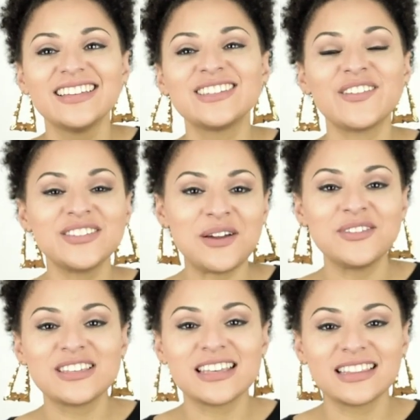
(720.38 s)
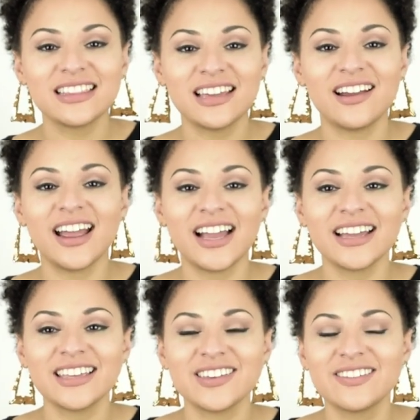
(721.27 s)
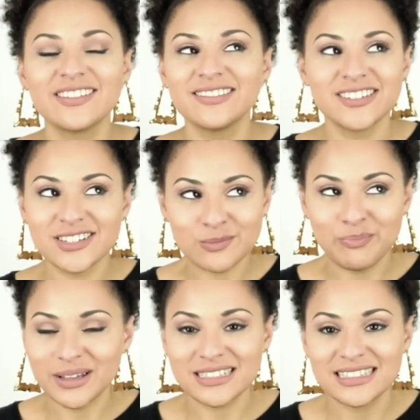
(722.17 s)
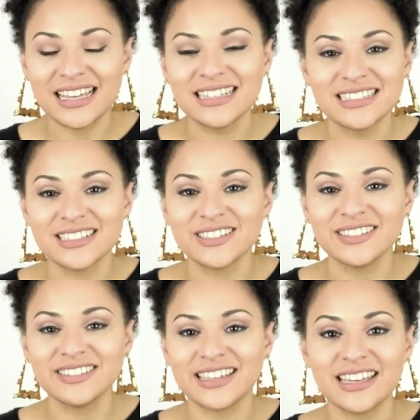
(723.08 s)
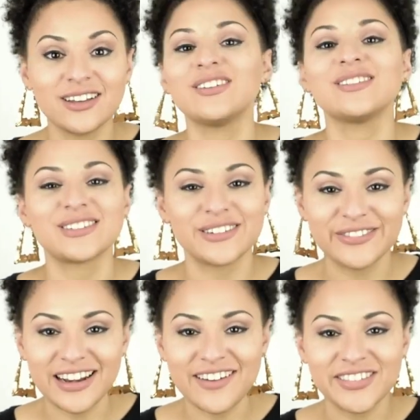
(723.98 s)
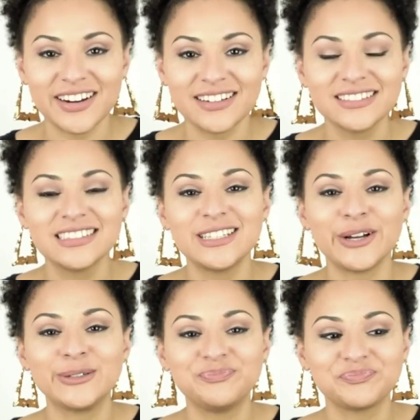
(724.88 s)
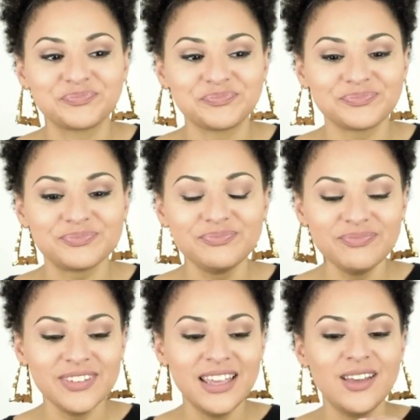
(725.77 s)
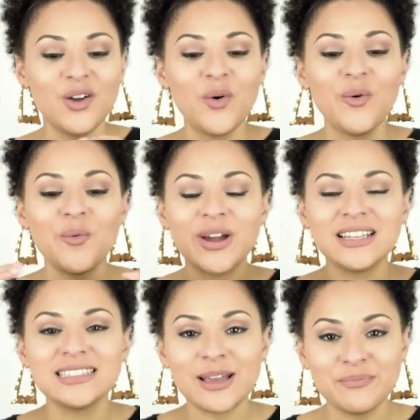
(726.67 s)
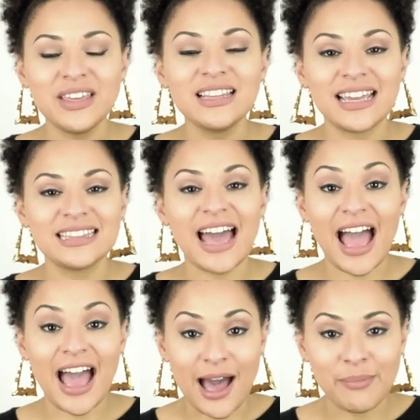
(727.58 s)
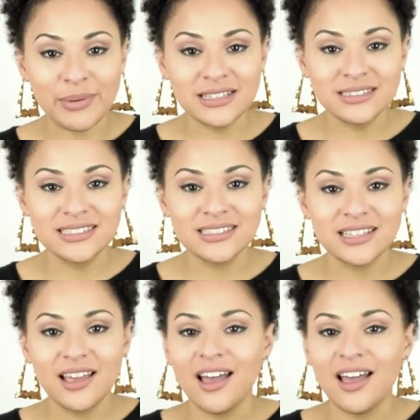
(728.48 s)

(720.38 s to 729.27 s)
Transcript: So every time you sing the lyric, you just bust into giggles or whatever. So when something like that happens,